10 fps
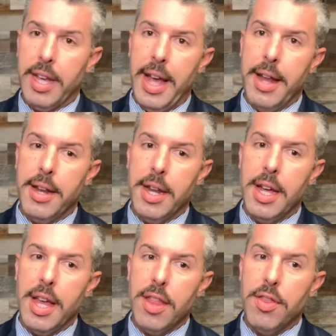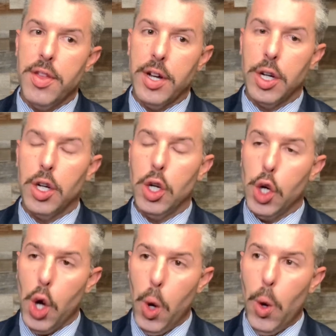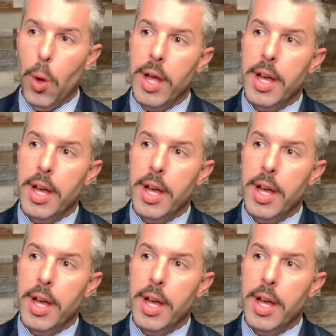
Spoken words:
and the goal